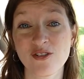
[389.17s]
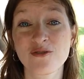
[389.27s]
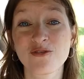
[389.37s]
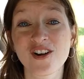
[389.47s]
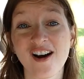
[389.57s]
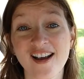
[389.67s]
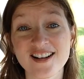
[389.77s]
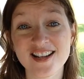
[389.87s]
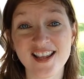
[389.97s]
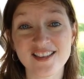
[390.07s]
you've got to
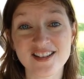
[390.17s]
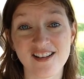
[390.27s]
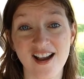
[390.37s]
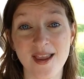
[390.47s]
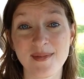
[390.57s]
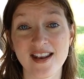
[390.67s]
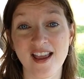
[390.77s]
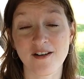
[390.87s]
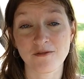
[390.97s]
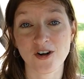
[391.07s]
take the time and
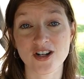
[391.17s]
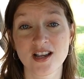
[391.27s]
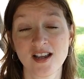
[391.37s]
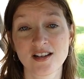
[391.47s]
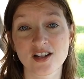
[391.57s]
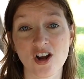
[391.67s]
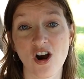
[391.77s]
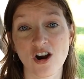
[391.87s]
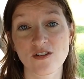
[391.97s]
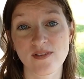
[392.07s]
effort to
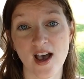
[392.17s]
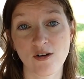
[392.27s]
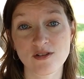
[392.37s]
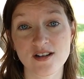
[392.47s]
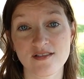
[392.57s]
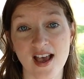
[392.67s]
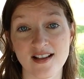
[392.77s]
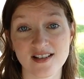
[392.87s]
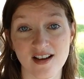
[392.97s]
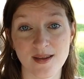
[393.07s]
carve out
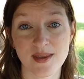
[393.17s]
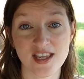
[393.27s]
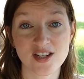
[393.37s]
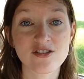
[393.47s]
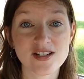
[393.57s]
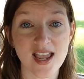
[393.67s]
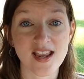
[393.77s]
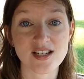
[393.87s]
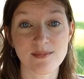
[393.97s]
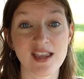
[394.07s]
that time in your
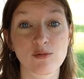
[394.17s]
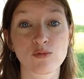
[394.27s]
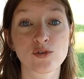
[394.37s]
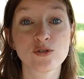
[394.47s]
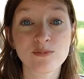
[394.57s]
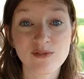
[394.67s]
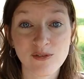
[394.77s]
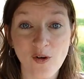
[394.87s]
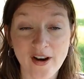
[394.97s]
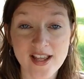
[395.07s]
day to make room
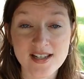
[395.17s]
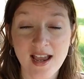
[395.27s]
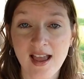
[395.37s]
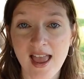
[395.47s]
for it.